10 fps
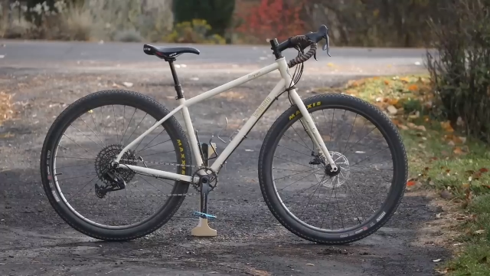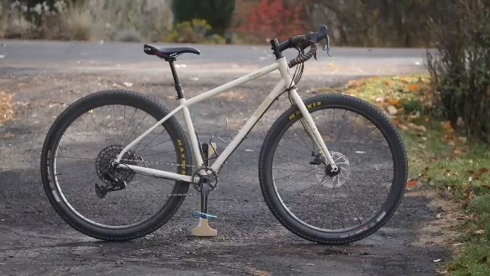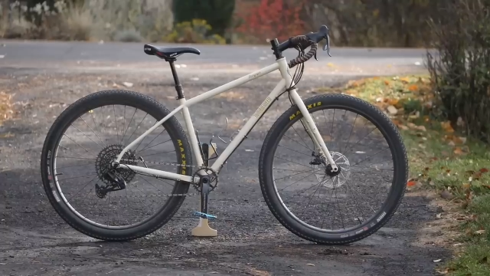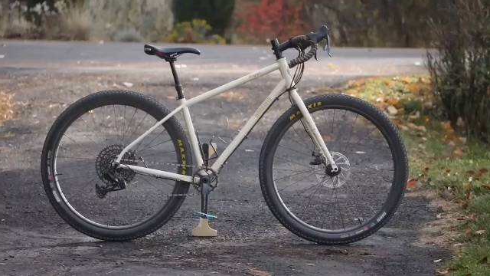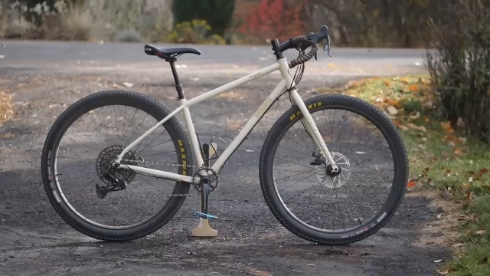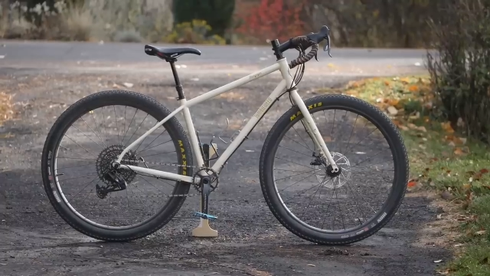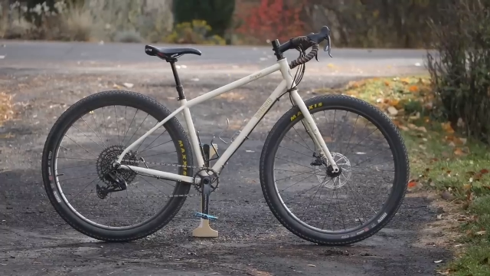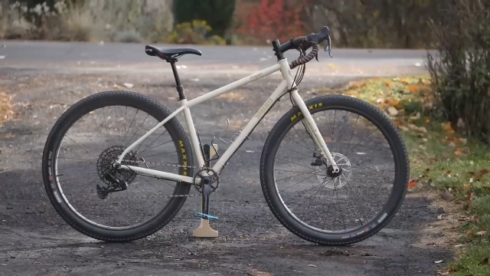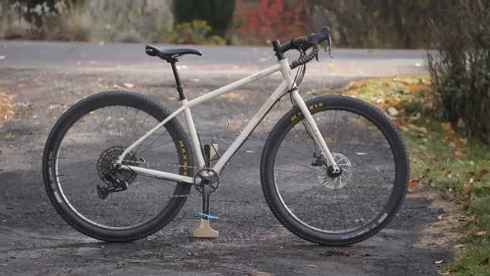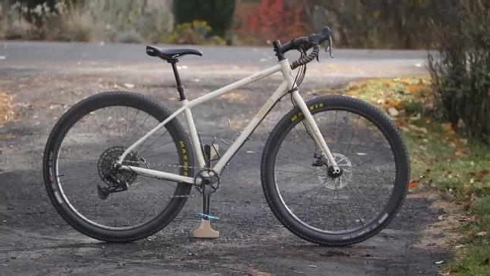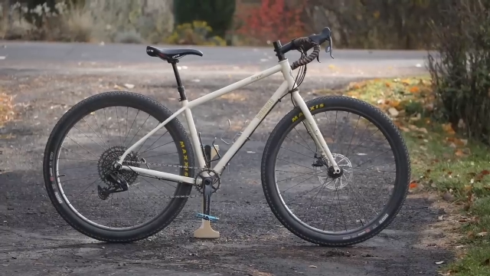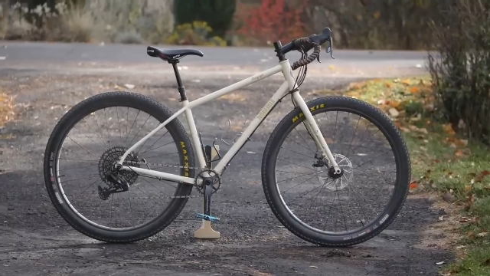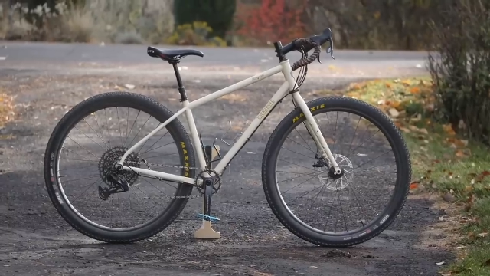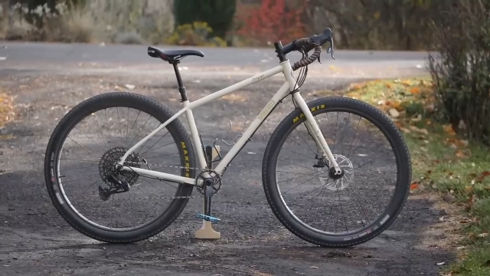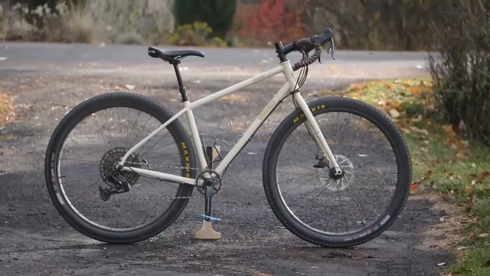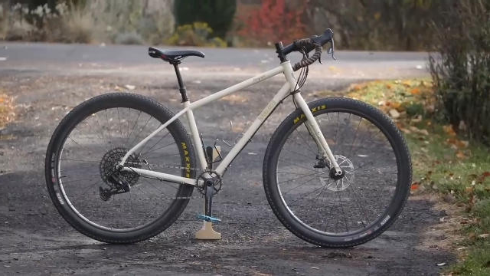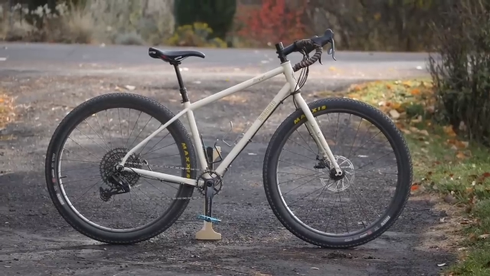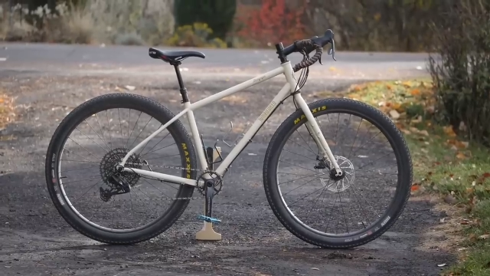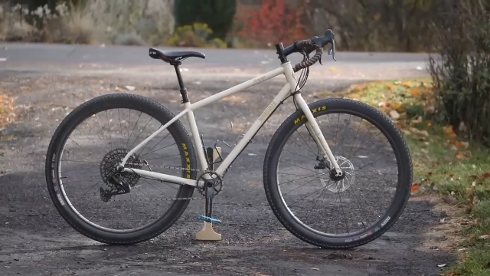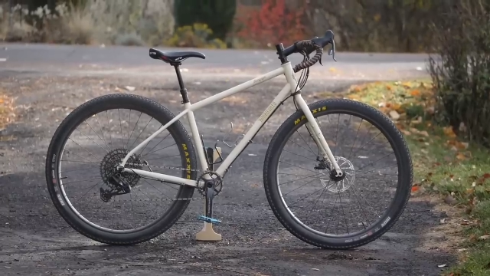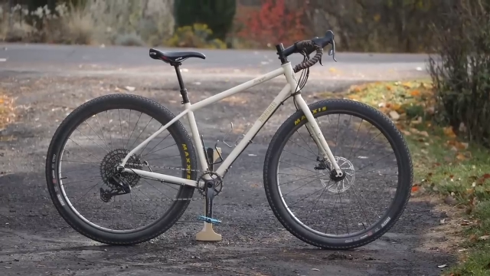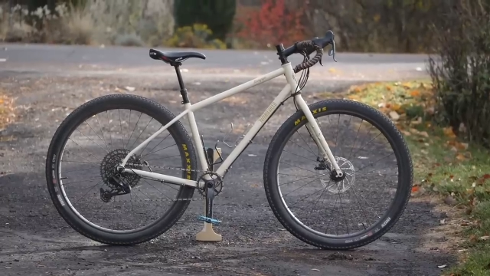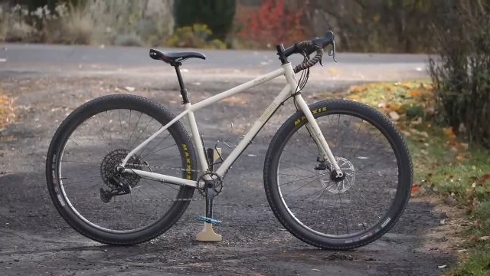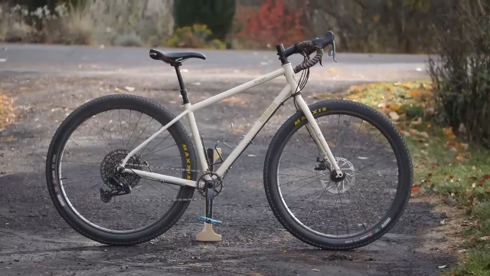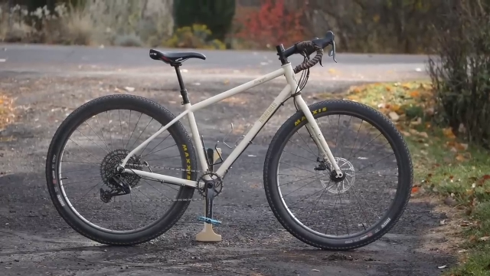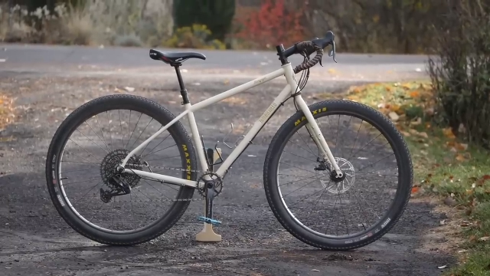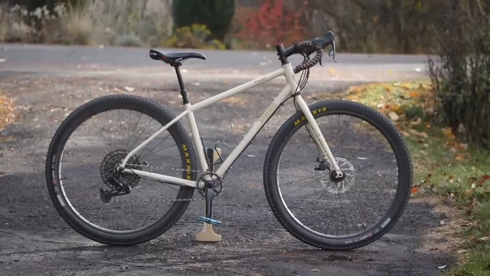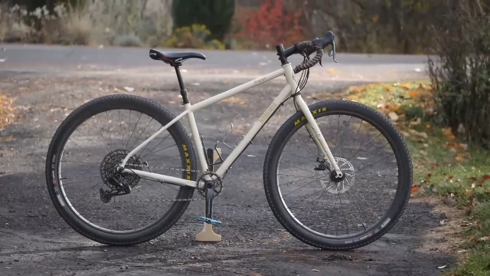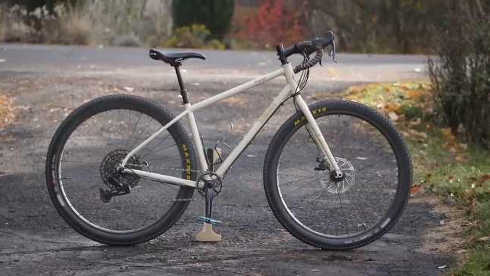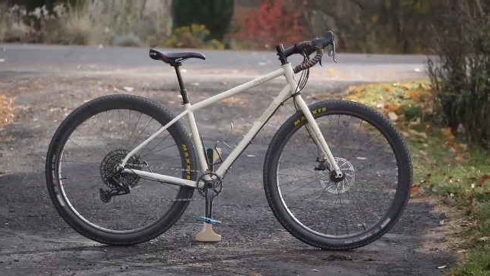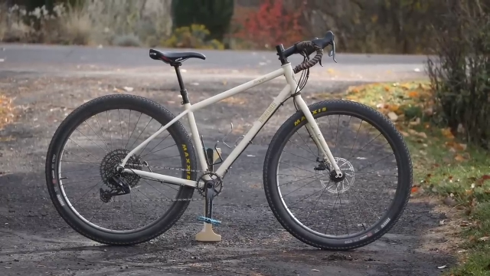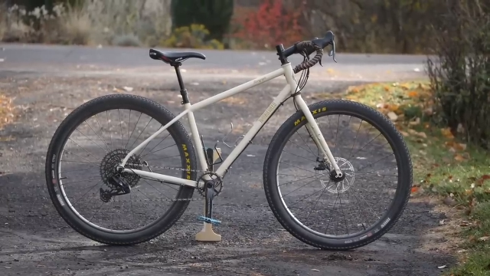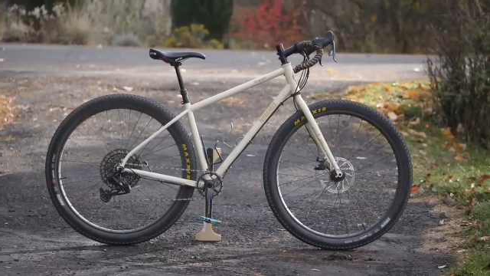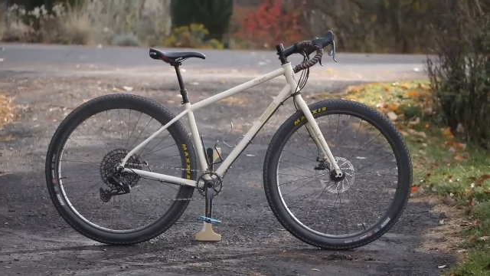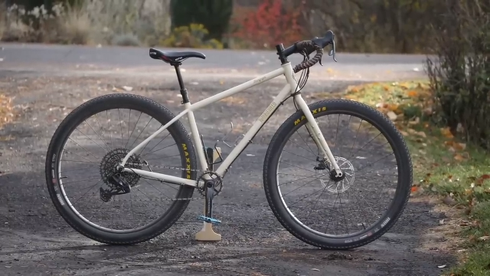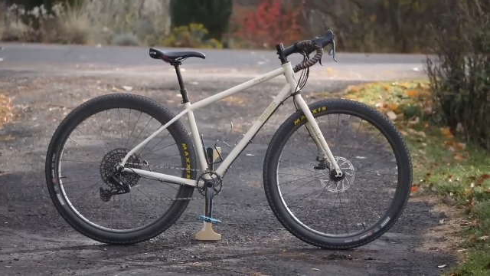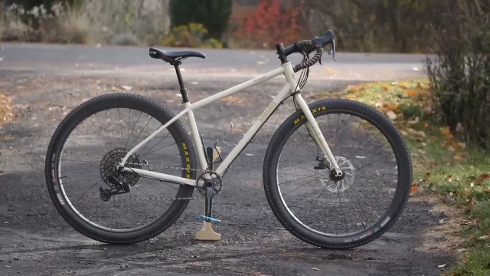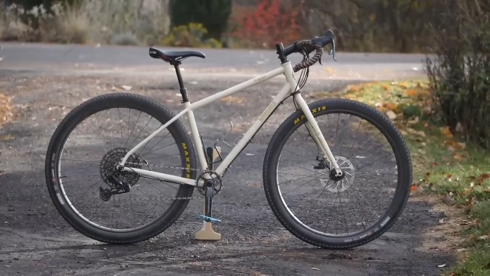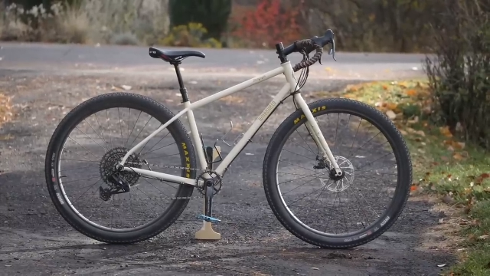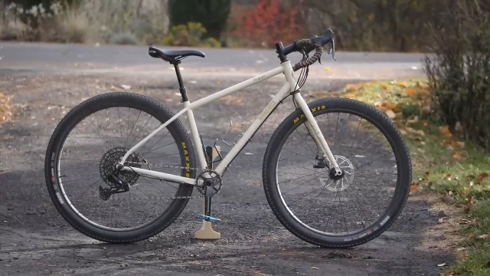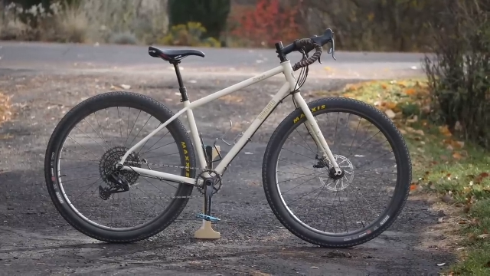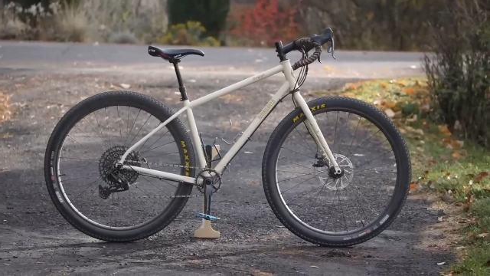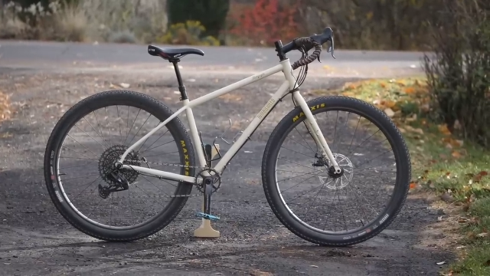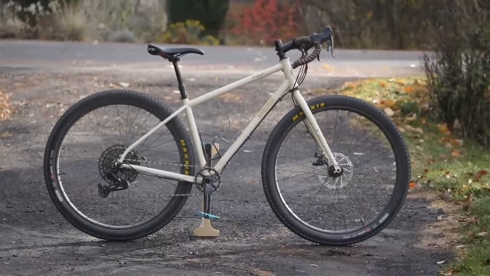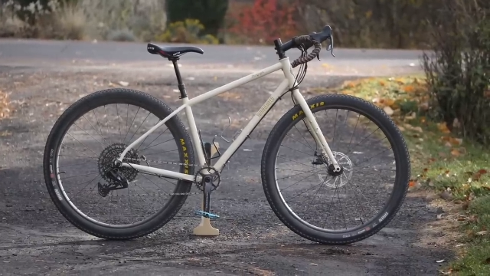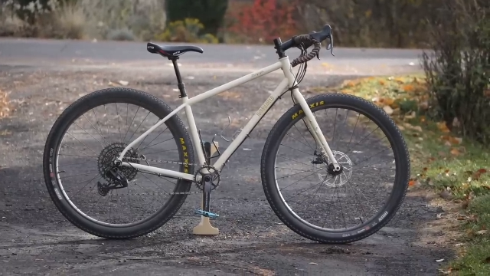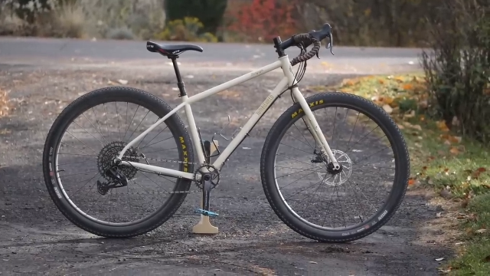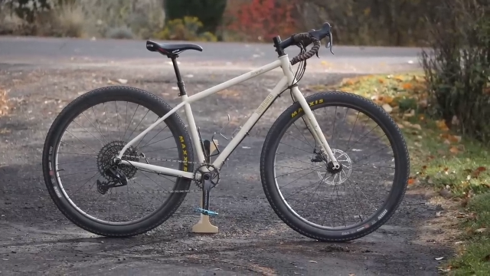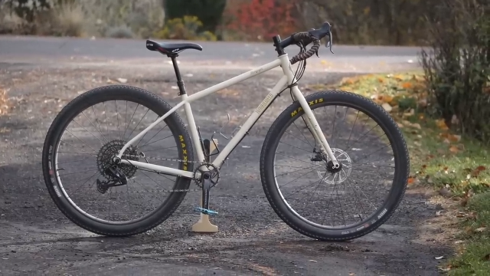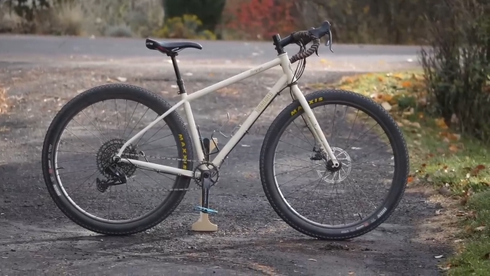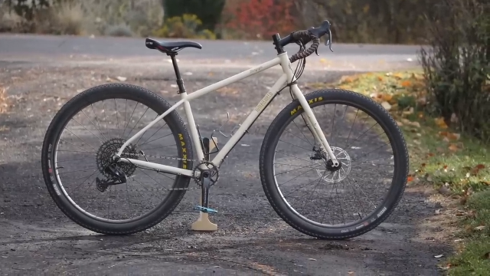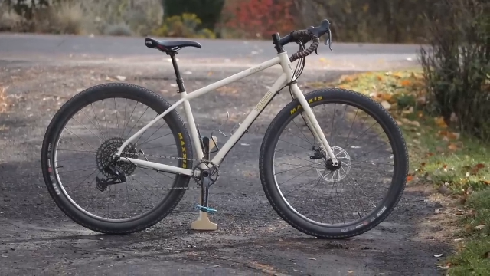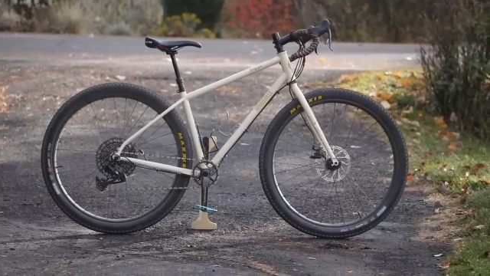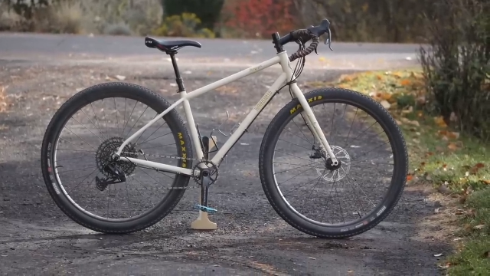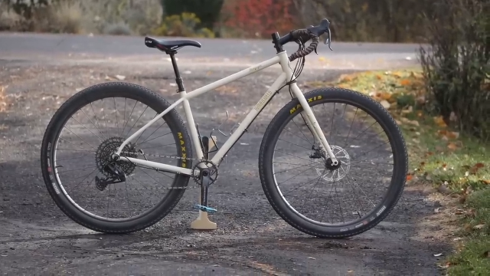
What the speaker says: Nobody's mouth can be seen.